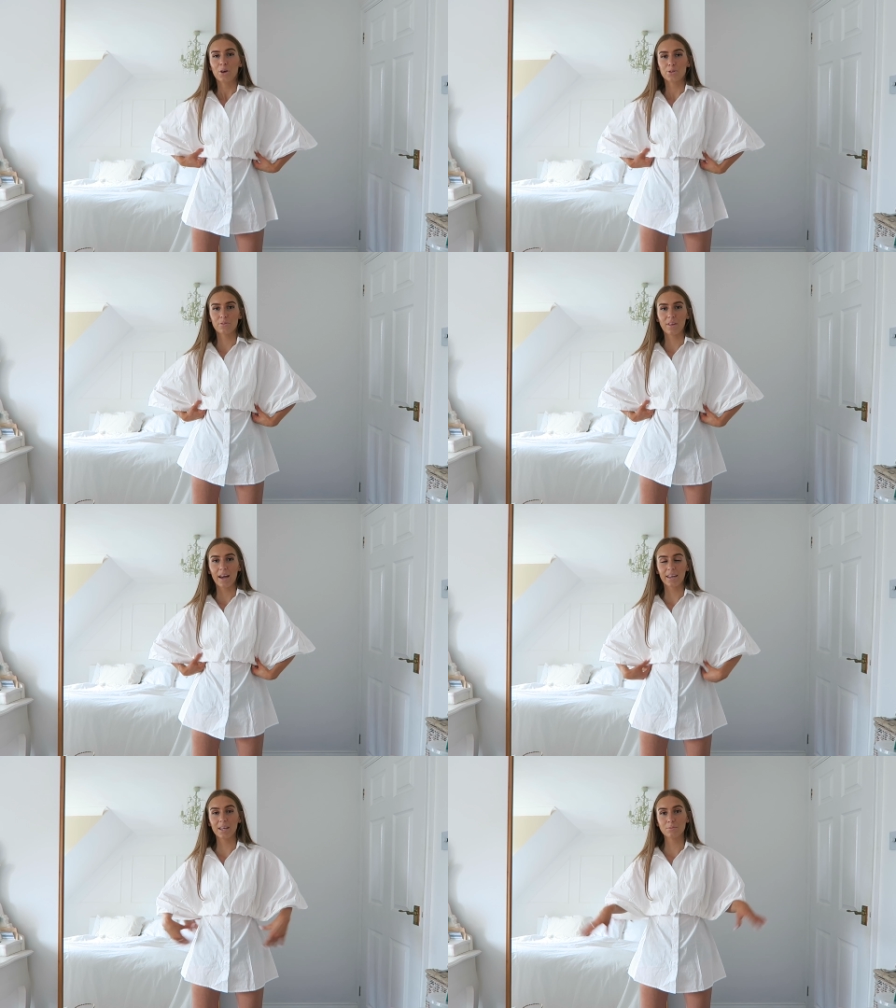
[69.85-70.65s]
So if
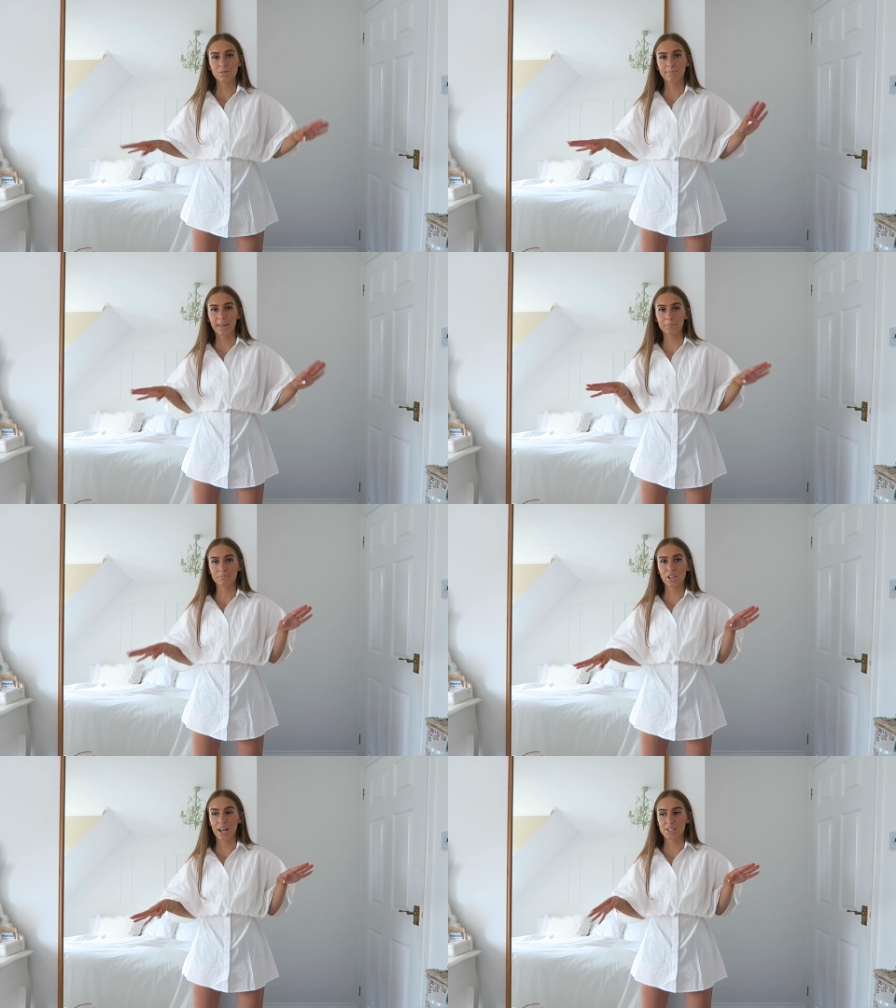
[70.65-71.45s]
that keeps like
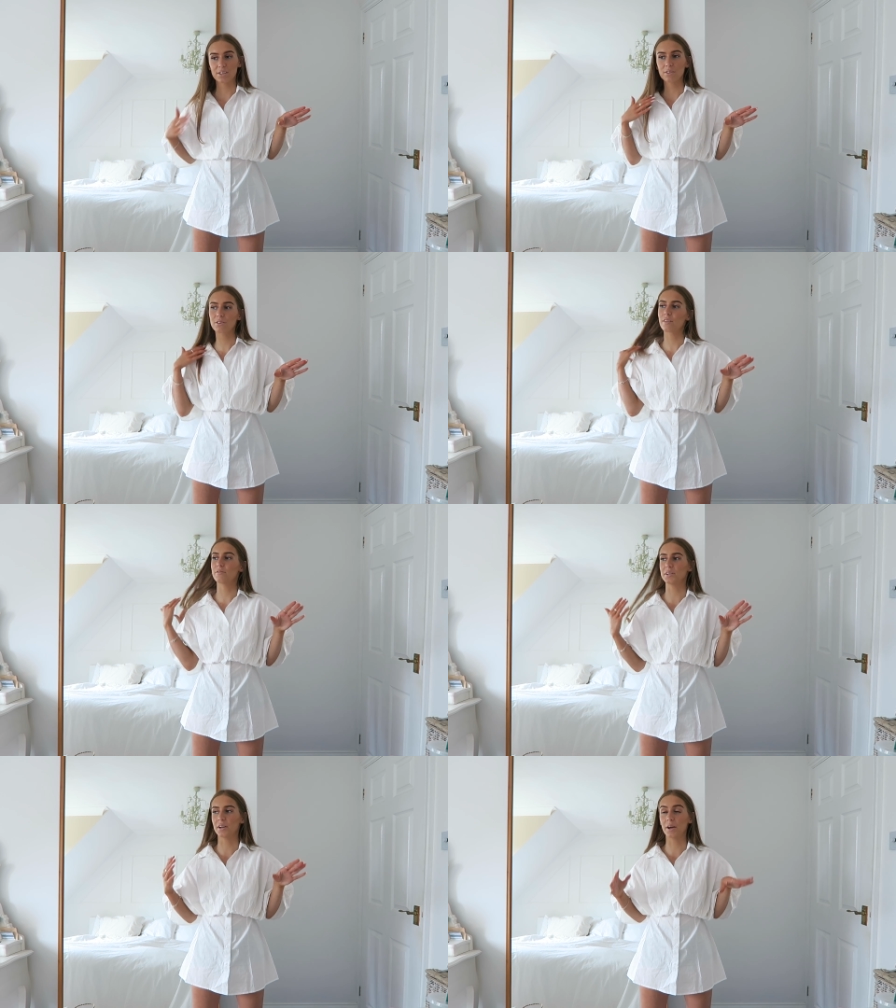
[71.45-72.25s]
changing throughout
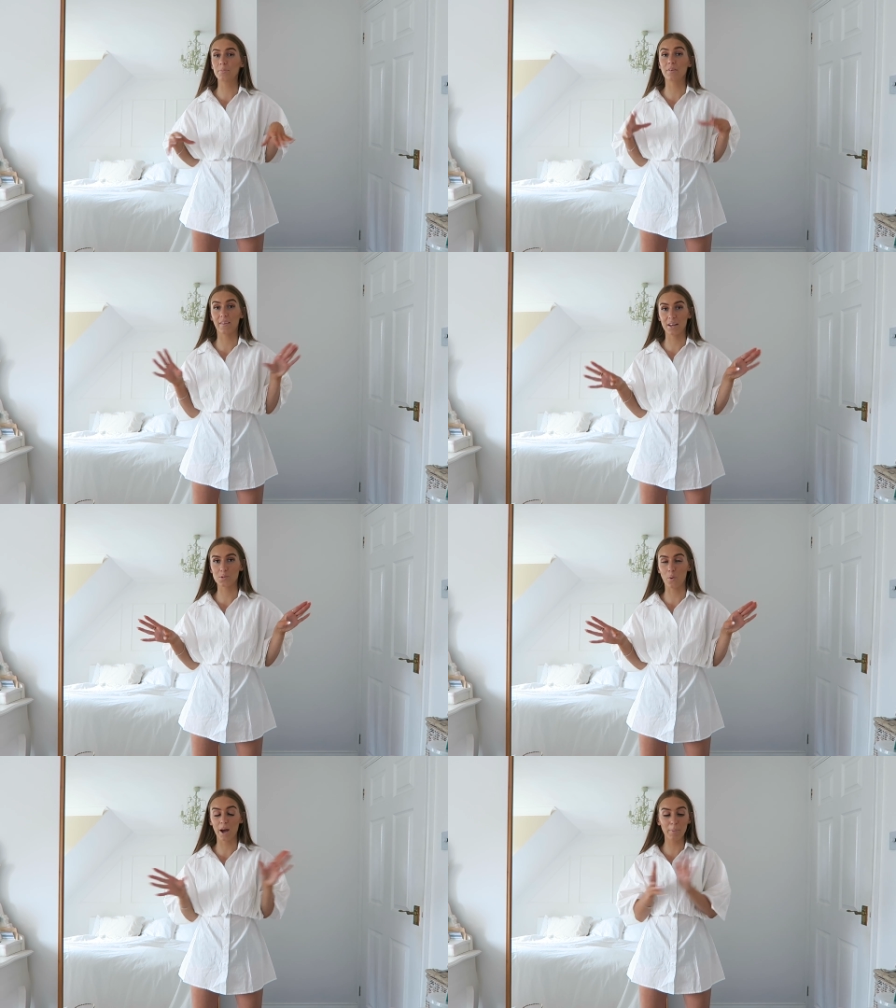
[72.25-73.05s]
the video, then
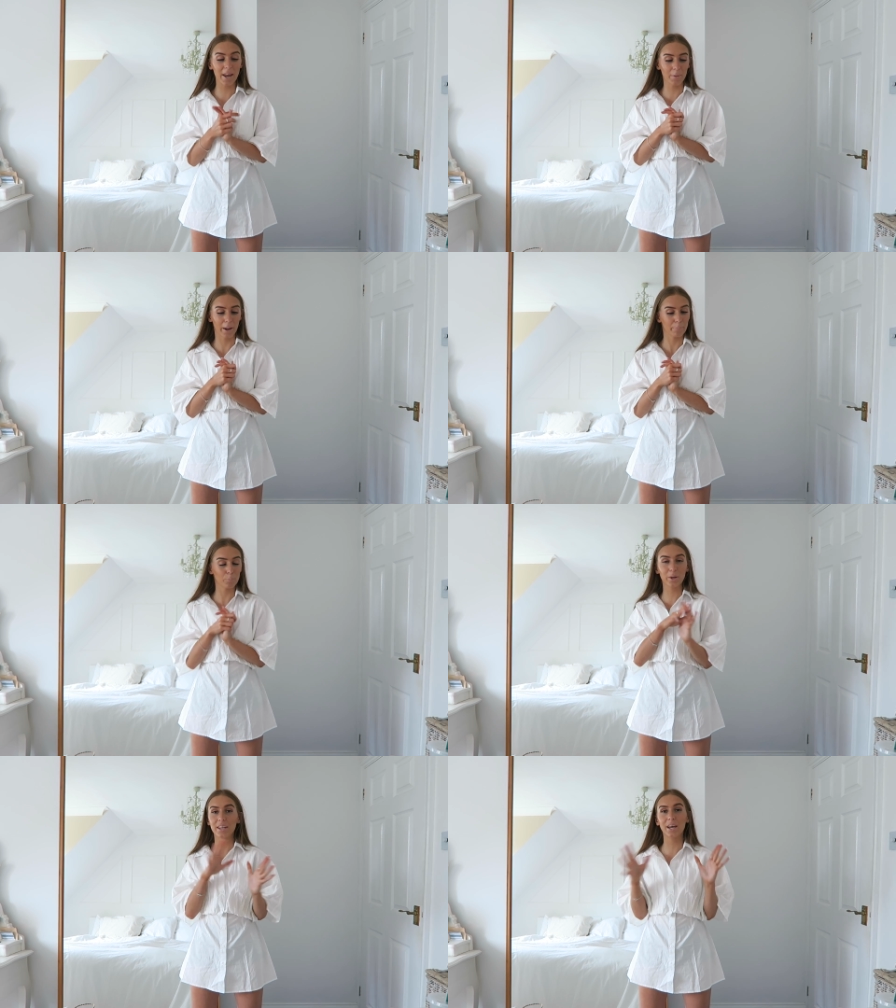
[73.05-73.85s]
that's why. But anyway,
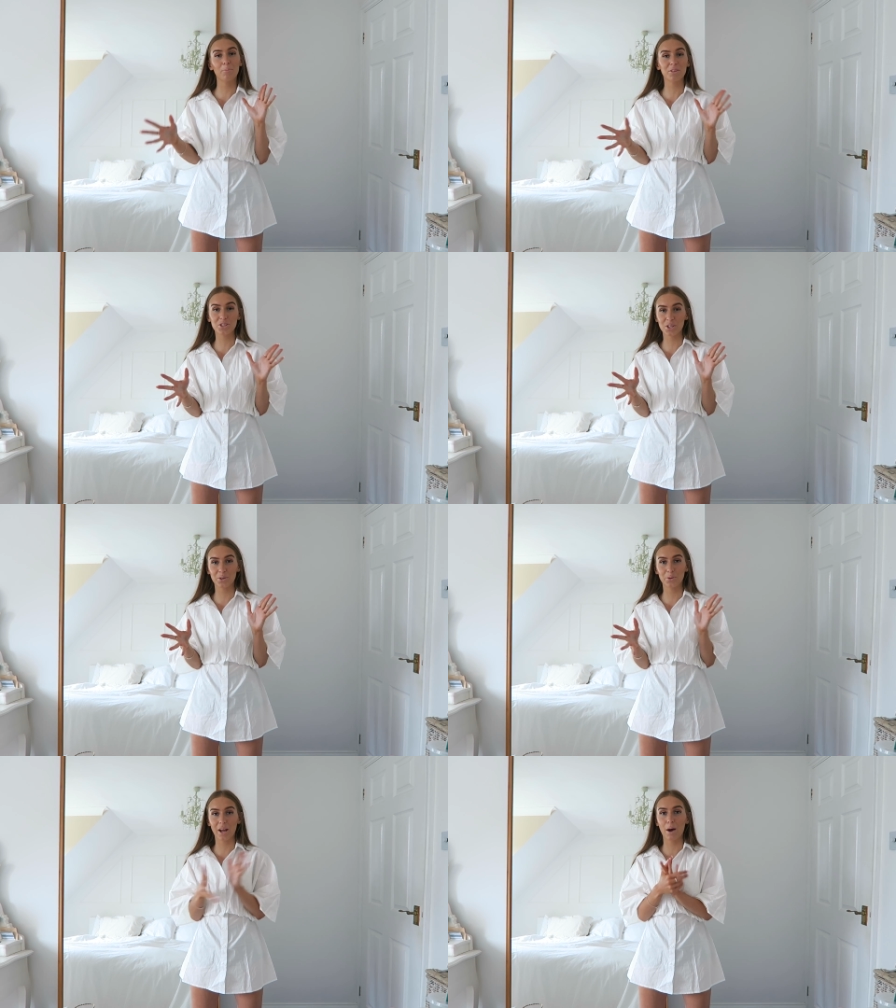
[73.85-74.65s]
we're gonna get on with the
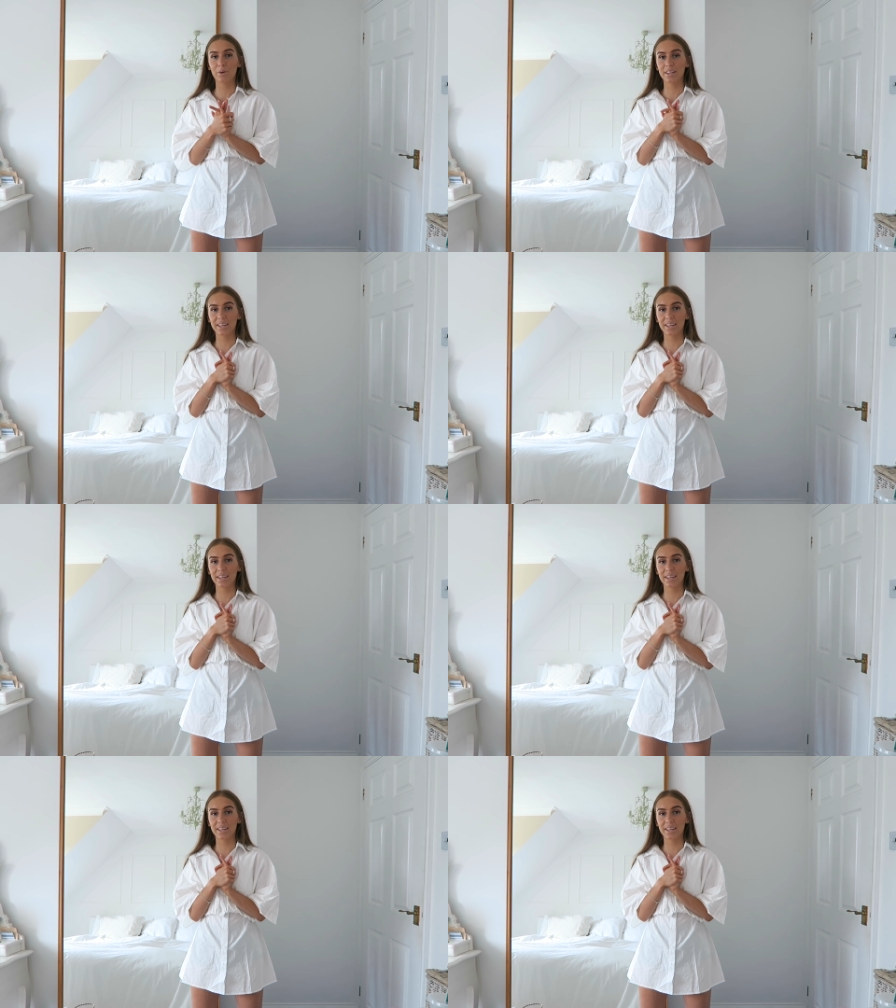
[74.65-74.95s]
Shein haul now. We're